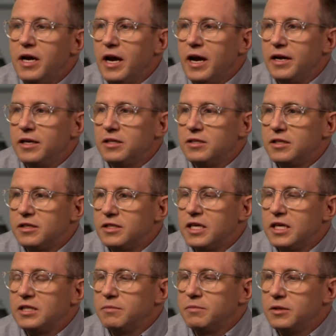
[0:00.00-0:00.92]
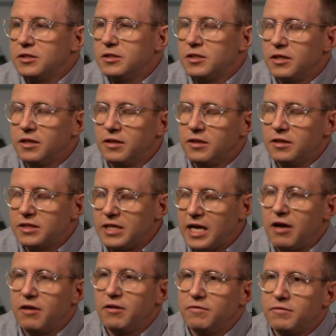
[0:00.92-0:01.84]
And it's a testament to the
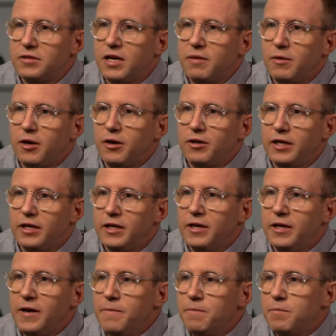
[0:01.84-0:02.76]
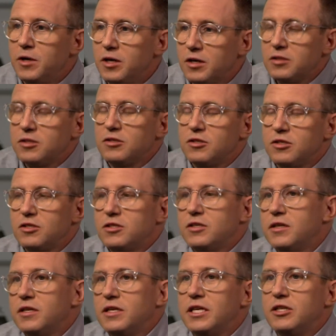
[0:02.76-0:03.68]
talent of Tom Hardy, but also
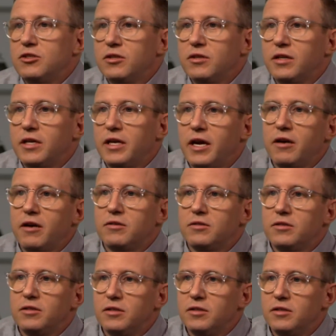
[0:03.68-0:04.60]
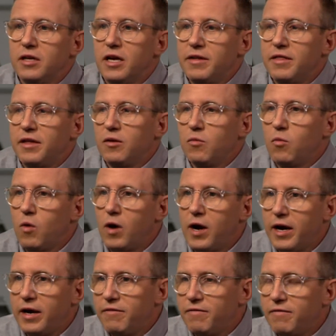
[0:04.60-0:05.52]
just to the nature of the character. And I think
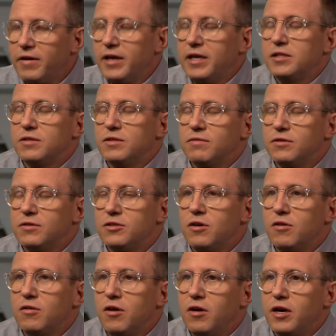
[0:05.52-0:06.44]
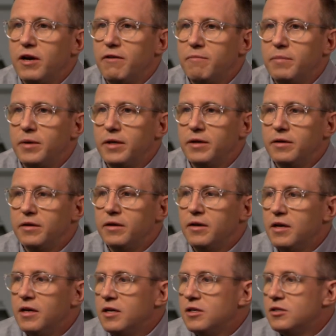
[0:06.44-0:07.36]
why fans for so long have been
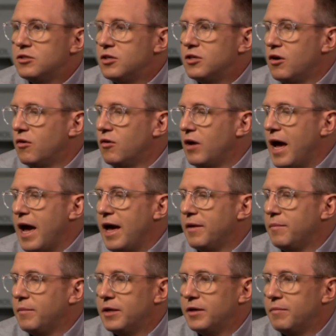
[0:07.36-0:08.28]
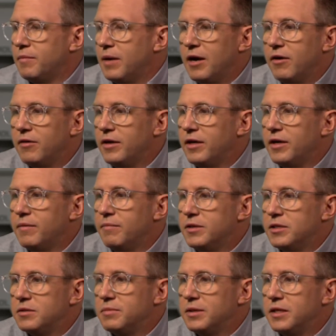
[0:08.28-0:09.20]
so adamant about
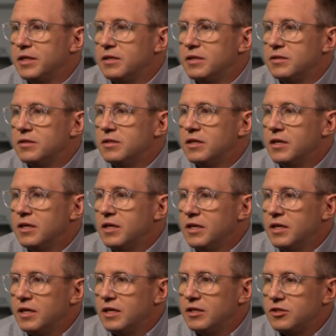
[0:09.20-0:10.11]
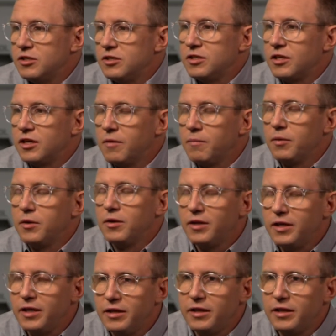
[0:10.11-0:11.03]
him is because it's just a
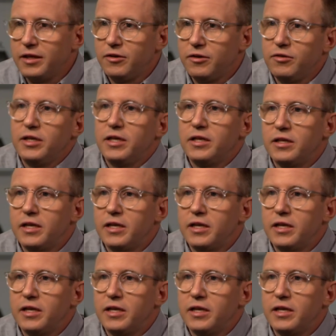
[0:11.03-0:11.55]
completely unique